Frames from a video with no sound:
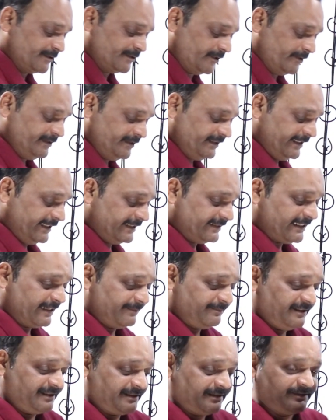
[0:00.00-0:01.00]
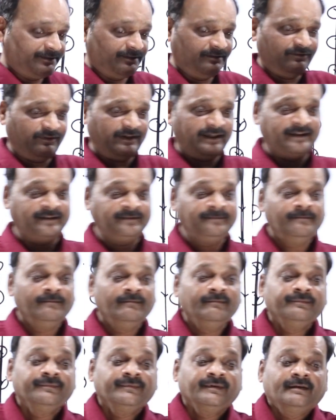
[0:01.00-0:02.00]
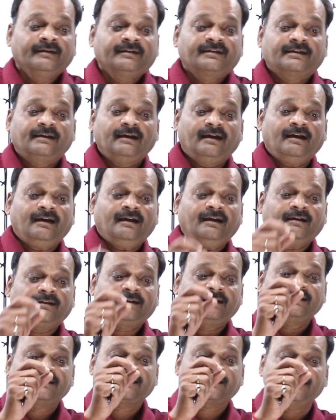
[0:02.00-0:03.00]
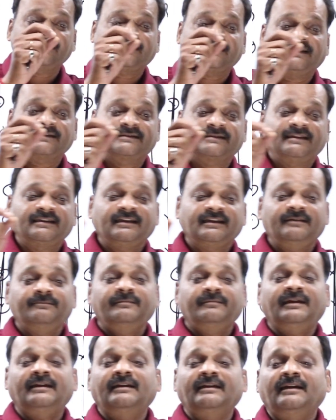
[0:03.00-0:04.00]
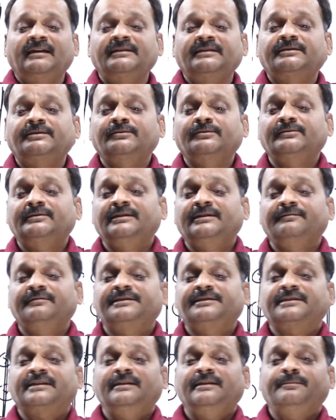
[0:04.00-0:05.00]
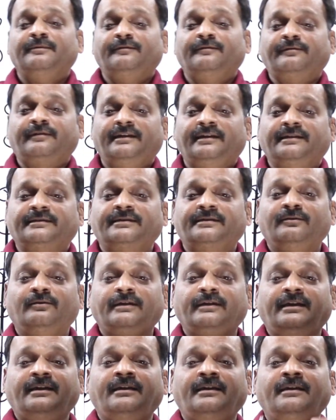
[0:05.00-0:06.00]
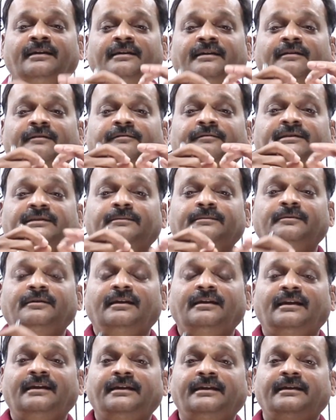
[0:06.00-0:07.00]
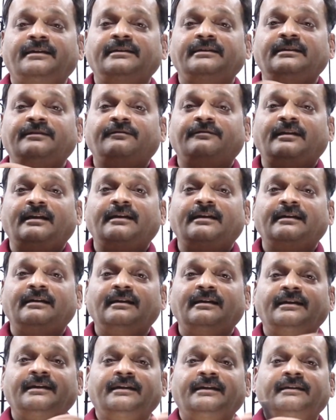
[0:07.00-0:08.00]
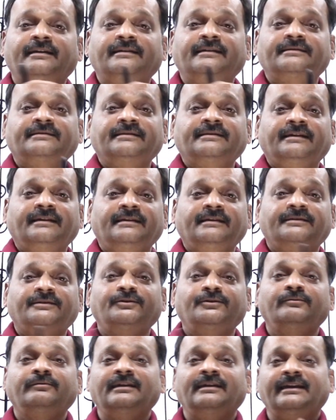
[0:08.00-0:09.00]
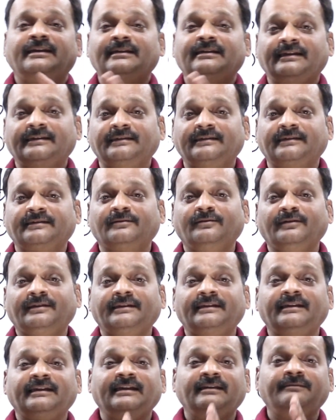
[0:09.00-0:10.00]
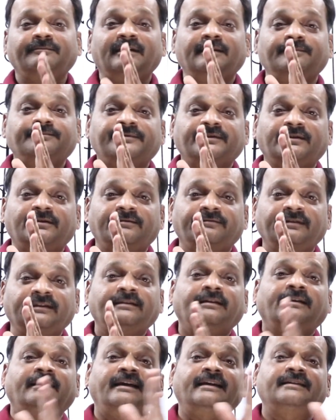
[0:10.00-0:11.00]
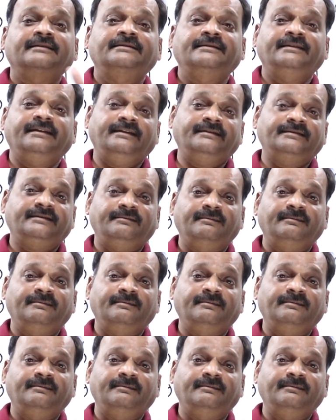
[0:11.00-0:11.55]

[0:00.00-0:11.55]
So, in the examinations, you will find crystal structure can be analyzed using which type of rays. Okay, yeah, visible light, infrared light, X-rays, UV light, like that. Okay, they can be observed with X-rays.